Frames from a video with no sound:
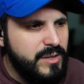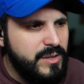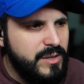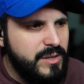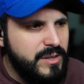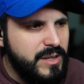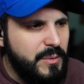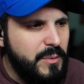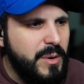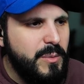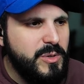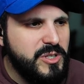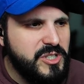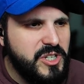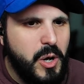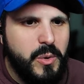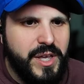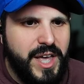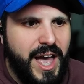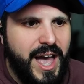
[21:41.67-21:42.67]
That one was
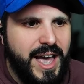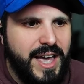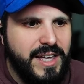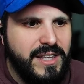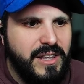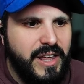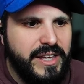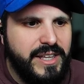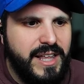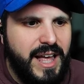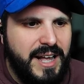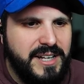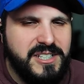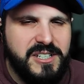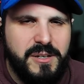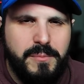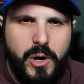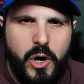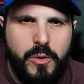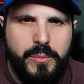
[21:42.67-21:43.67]
okay. Like, it had
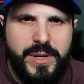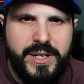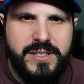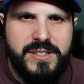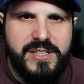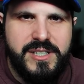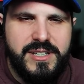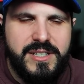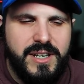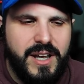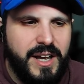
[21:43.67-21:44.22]
some moments.